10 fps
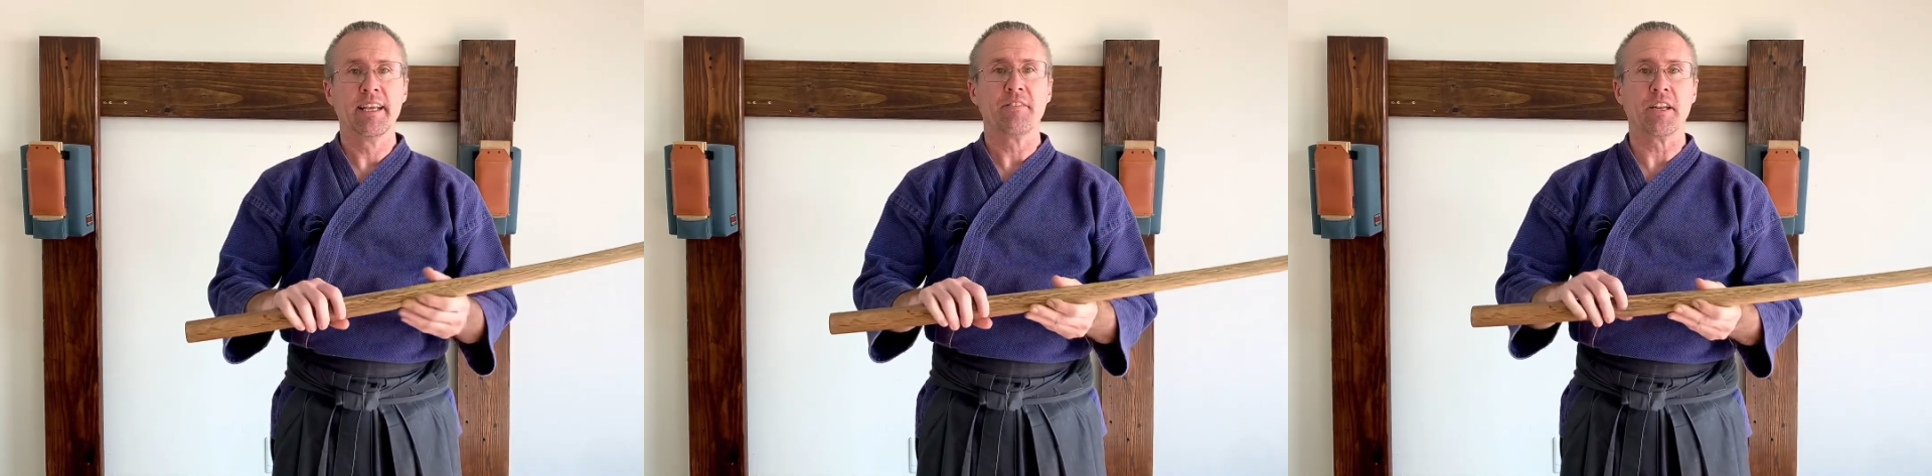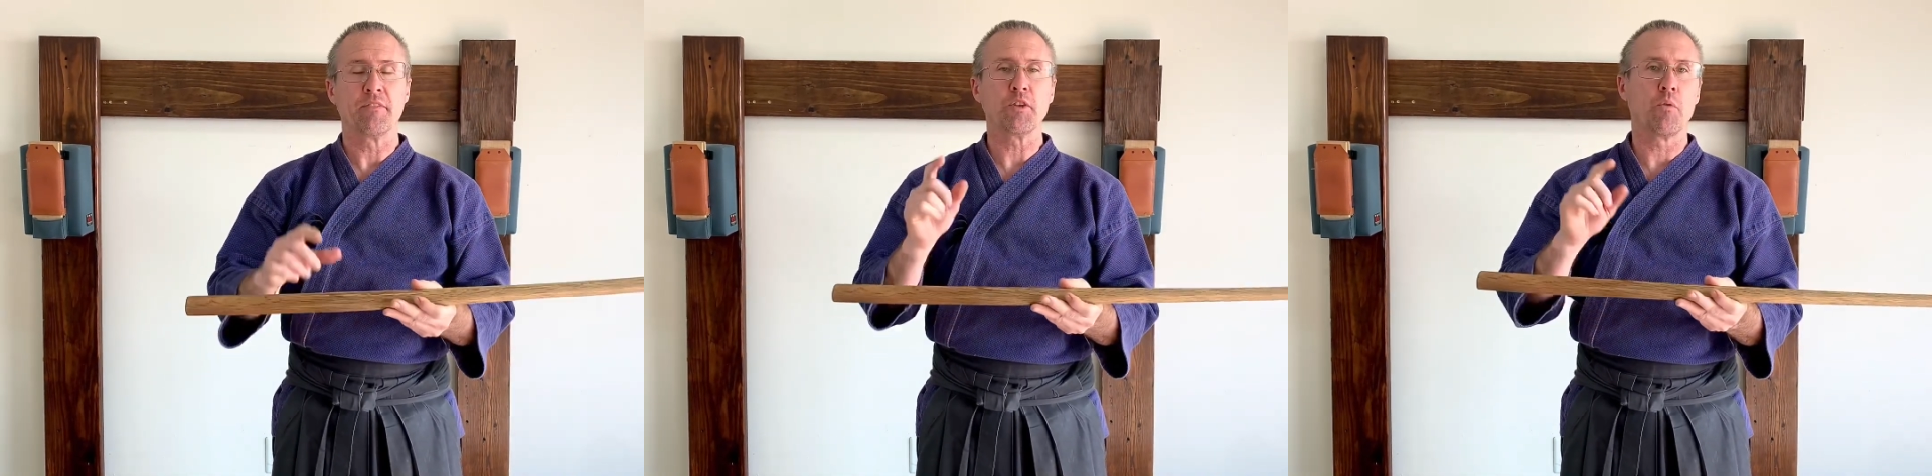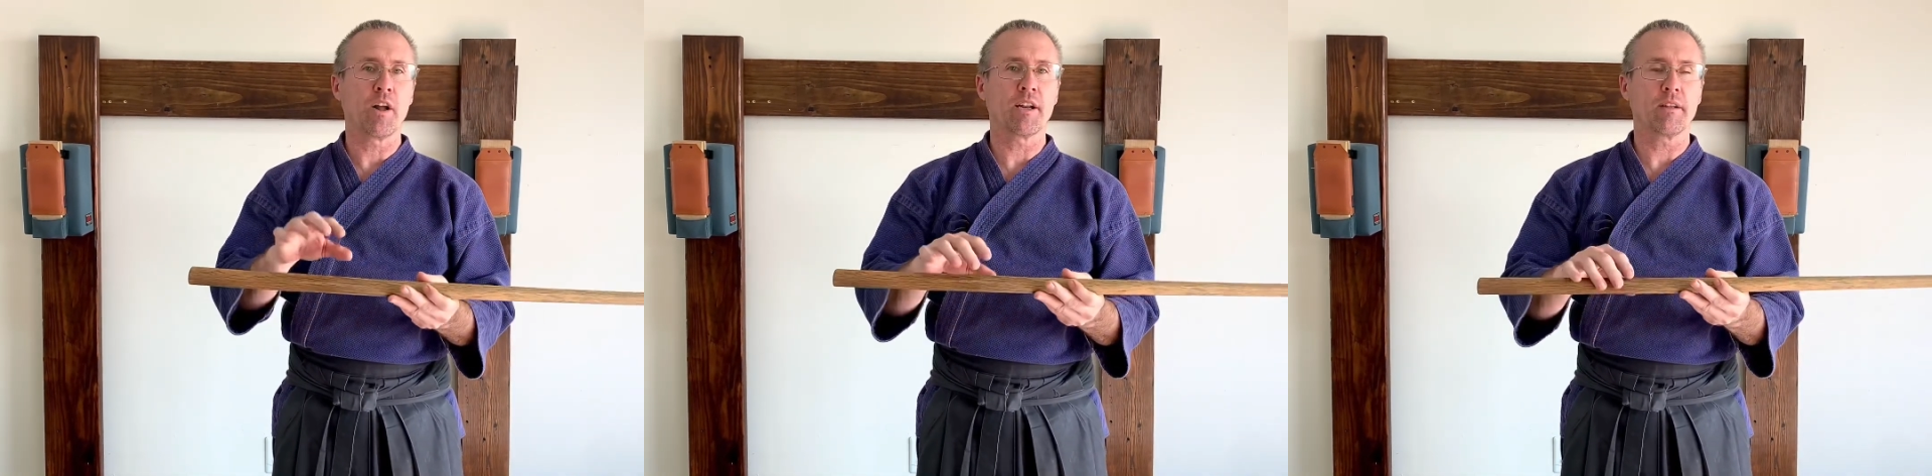Then if you
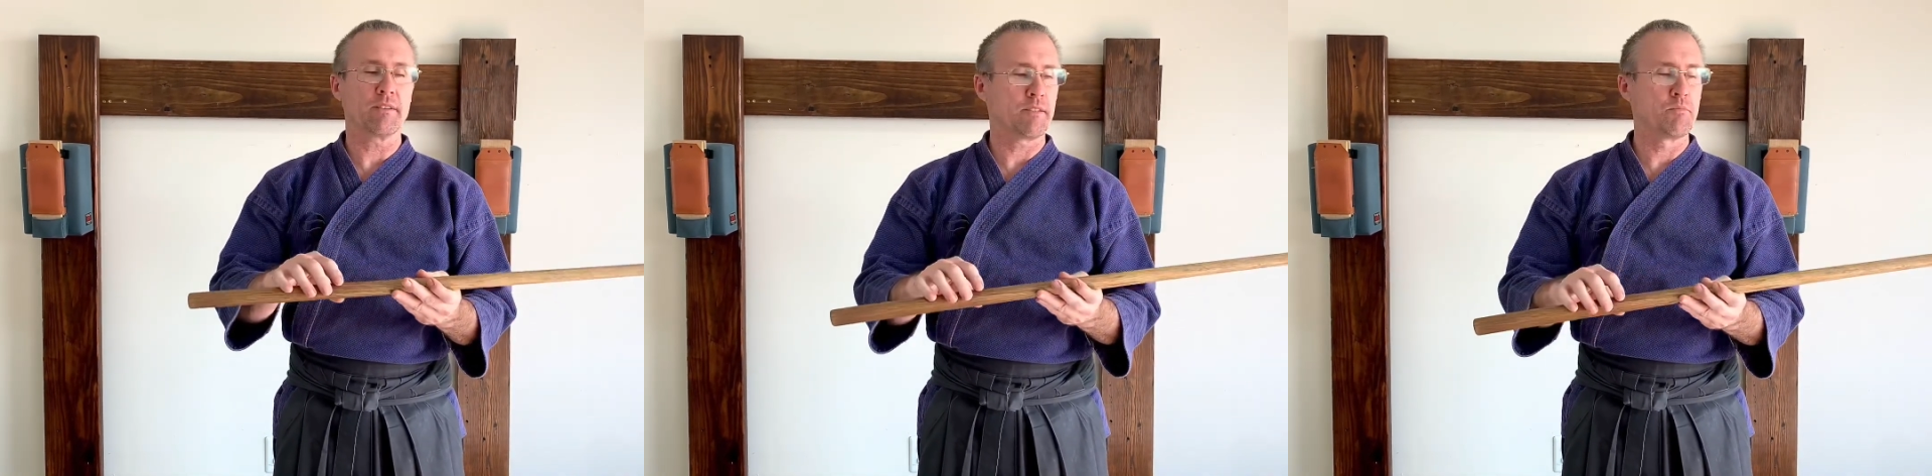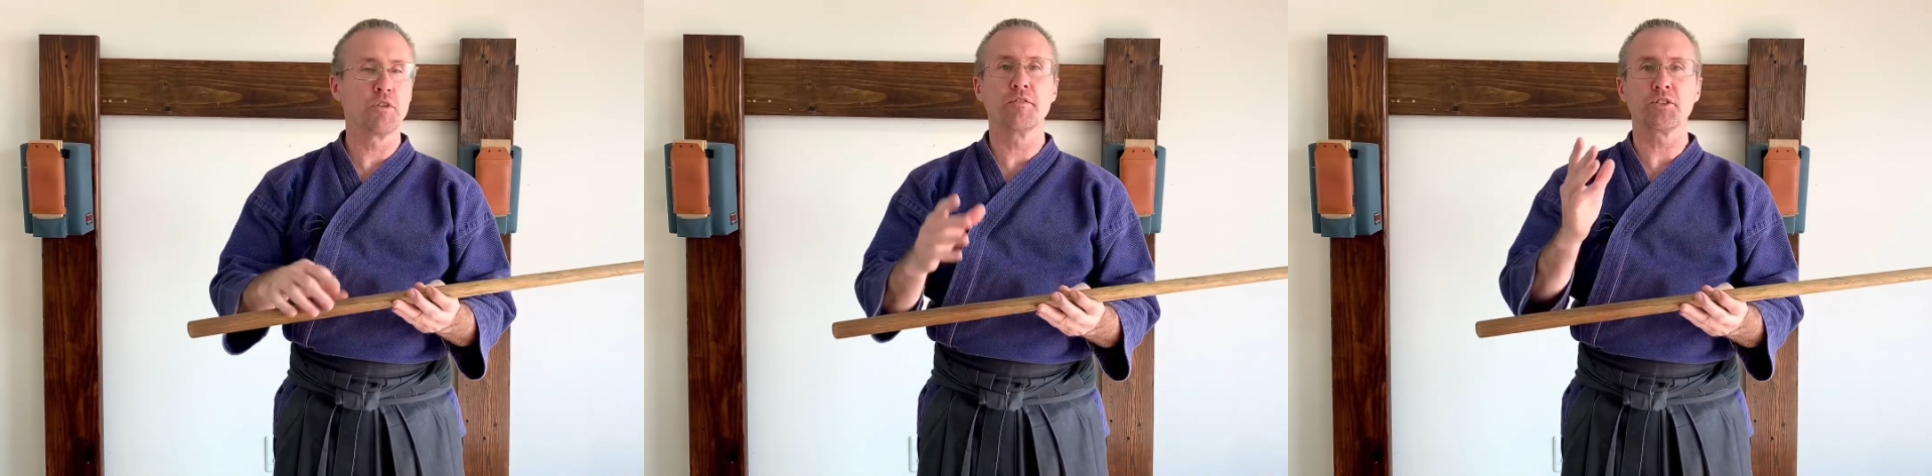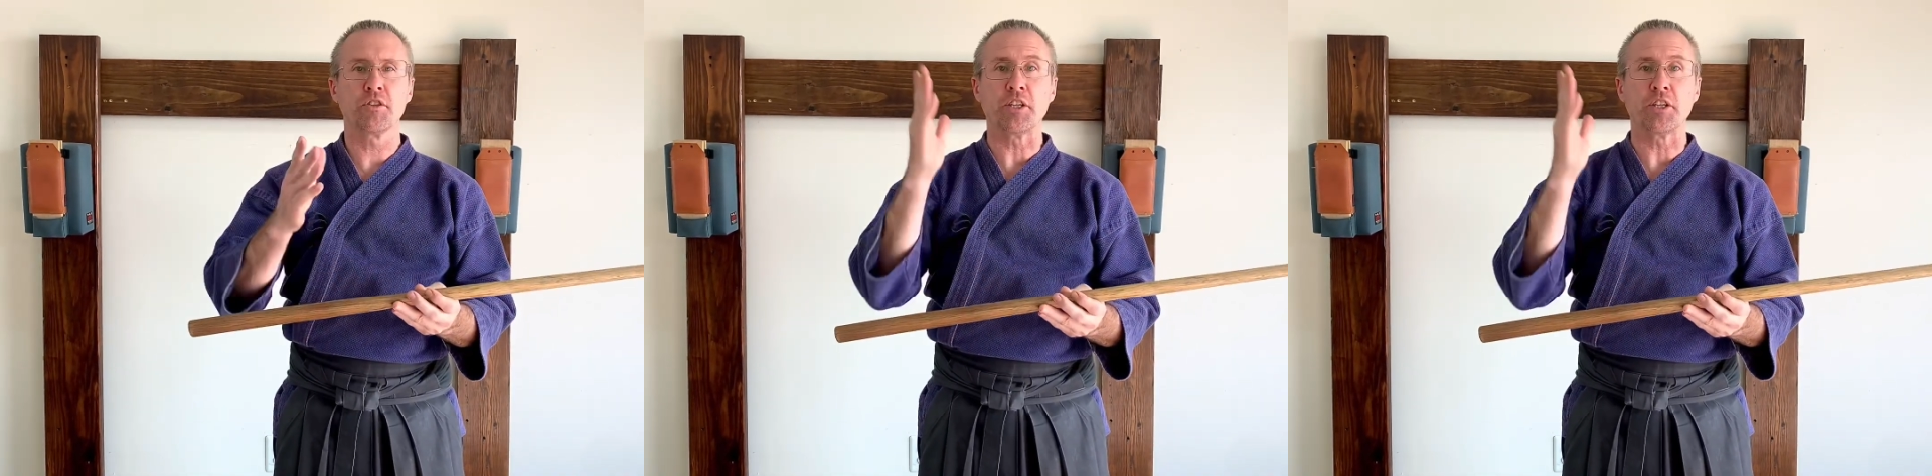want to move to the